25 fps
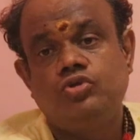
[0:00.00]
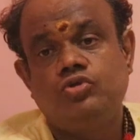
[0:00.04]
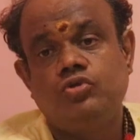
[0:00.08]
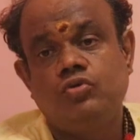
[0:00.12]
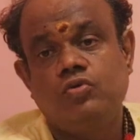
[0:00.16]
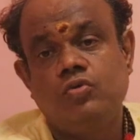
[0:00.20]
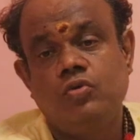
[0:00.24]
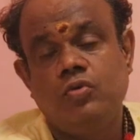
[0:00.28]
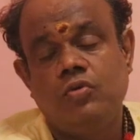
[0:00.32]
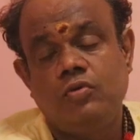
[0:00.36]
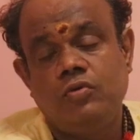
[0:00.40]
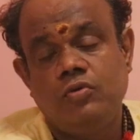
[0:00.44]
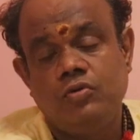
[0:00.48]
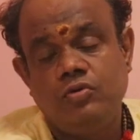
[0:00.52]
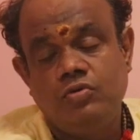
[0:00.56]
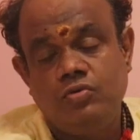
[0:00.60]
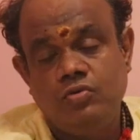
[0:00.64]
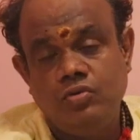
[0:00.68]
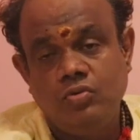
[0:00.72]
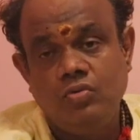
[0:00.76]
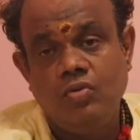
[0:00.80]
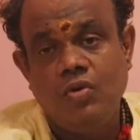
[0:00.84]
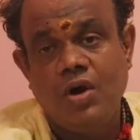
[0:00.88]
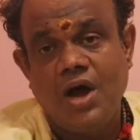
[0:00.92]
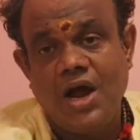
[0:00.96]
So
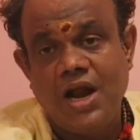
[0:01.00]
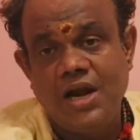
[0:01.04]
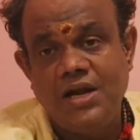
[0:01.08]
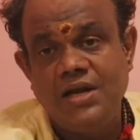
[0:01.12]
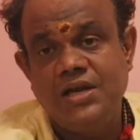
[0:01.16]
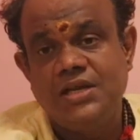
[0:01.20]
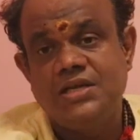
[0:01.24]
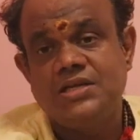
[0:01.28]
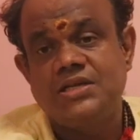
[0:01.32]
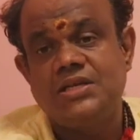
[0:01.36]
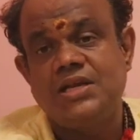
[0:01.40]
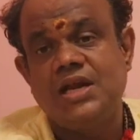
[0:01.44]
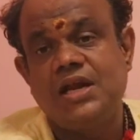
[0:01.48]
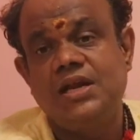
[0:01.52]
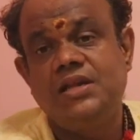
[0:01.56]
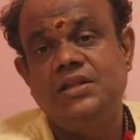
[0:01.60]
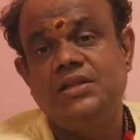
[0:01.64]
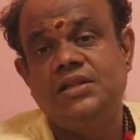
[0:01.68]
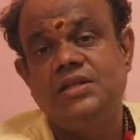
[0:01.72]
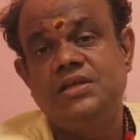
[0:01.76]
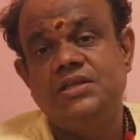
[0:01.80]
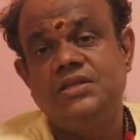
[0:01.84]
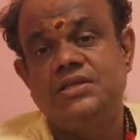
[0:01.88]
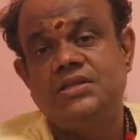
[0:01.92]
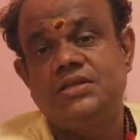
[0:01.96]
do
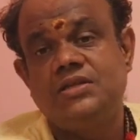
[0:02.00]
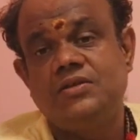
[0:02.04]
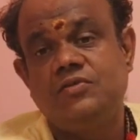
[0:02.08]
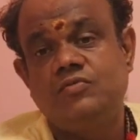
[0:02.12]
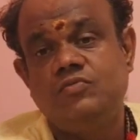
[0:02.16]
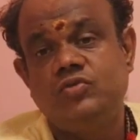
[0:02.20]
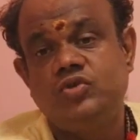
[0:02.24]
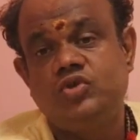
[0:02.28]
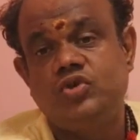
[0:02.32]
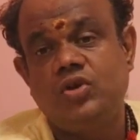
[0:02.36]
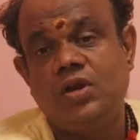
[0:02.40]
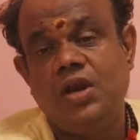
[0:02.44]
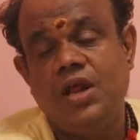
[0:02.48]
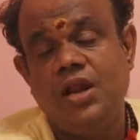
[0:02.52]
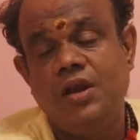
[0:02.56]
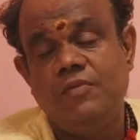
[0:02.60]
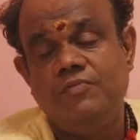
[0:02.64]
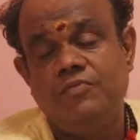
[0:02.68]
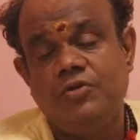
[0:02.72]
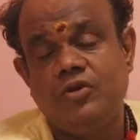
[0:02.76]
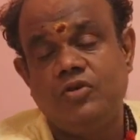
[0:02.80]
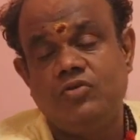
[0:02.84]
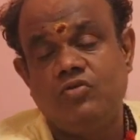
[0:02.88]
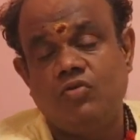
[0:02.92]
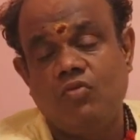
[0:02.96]
understand this, which will
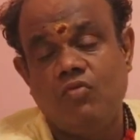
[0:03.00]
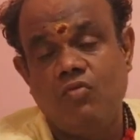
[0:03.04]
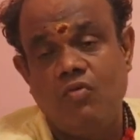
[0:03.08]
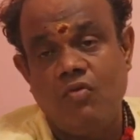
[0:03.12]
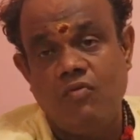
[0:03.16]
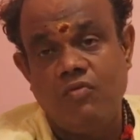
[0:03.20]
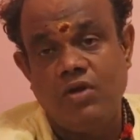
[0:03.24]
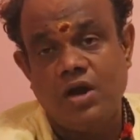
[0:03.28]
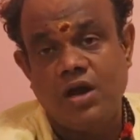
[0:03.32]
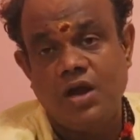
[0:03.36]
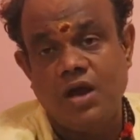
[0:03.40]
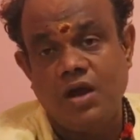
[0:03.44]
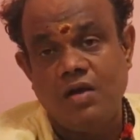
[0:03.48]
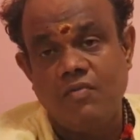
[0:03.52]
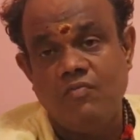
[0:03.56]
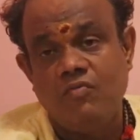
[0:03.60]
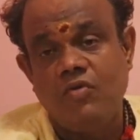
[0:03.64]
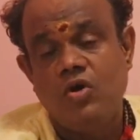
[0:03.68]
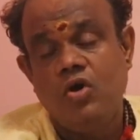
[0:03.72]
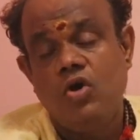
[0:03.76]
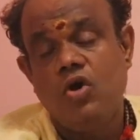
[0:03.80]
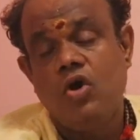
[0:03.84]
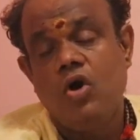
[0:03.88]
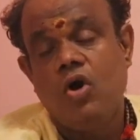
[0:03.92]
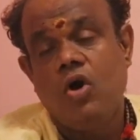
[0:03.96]
help you to
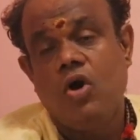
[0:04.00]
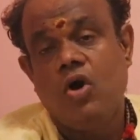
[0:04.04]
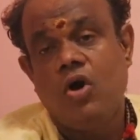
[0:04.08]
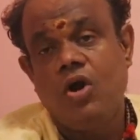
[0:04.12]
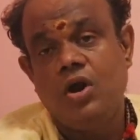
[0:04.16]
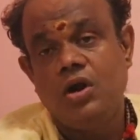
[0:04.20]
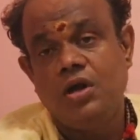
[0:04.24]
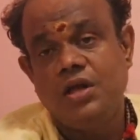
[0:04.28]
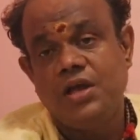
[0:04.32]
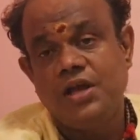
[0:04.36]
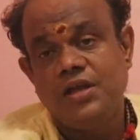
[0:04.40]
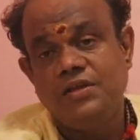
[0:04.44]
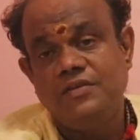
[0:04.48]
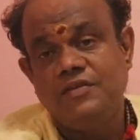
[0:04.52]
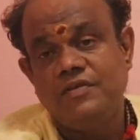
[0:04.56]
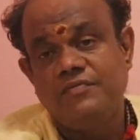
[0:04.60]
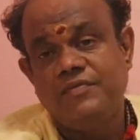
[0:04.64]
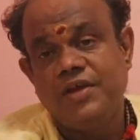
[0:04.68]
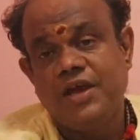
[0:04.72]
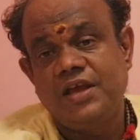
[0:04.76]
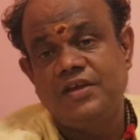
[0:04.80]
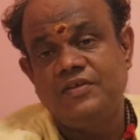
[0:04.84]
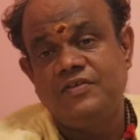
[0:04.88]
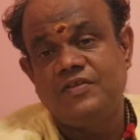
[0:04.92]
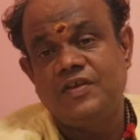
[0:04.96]
overcome all kinds
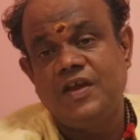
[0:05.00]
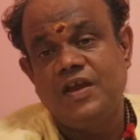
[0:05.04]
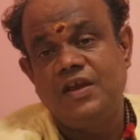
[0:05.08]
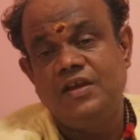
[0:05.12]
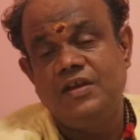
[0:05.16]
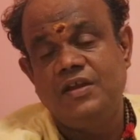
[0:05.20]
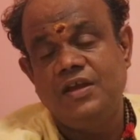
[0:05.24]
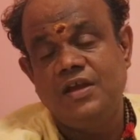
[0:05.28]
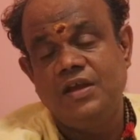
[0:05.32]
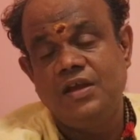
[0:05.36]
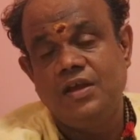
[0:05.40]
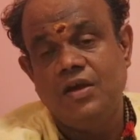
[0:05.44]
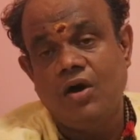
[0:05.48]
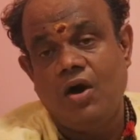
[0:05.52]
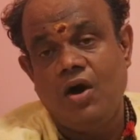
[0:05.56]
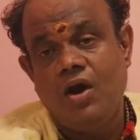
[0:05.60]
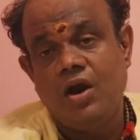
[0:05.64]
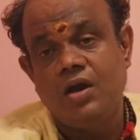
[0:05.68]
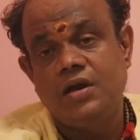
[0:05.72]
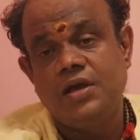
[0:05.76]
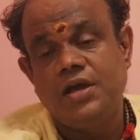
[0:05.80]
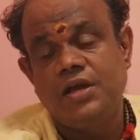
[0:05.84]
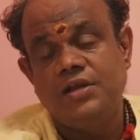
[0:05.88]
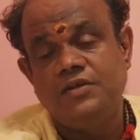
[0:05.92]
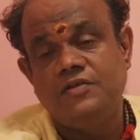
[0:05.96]
of anxiety,
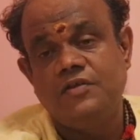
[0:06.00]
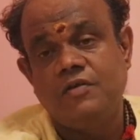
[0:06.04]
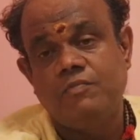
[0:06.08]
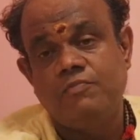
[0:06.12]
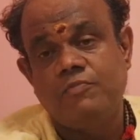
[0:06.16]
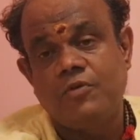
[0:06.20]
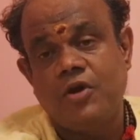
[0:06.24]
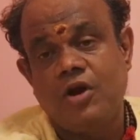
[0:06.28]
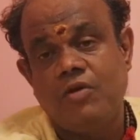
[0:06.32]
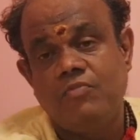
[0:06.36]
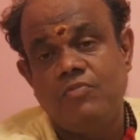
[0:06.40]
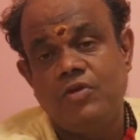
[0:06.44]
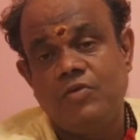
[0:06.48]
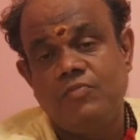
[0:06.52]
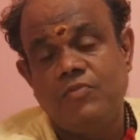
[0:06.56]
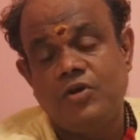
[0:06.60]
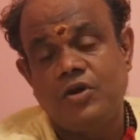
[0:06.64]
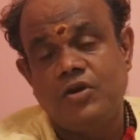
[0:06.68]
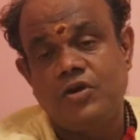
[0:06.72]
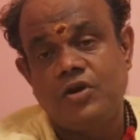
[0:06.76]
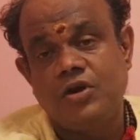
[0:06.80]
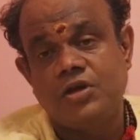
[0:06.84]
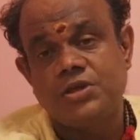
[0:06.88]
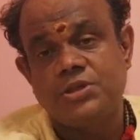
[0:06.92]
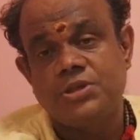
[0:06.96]
all kinds of problem
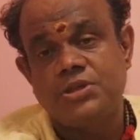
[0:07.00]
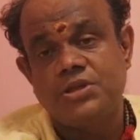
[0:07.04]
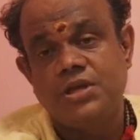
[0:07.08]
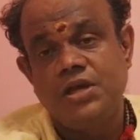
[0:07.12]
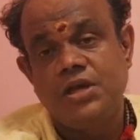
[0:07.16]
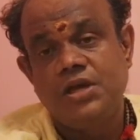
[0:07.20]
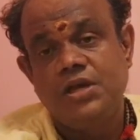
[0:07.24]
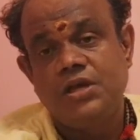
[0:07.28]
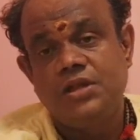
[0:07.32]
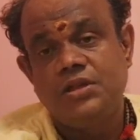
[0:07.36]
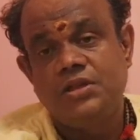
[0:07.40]
across.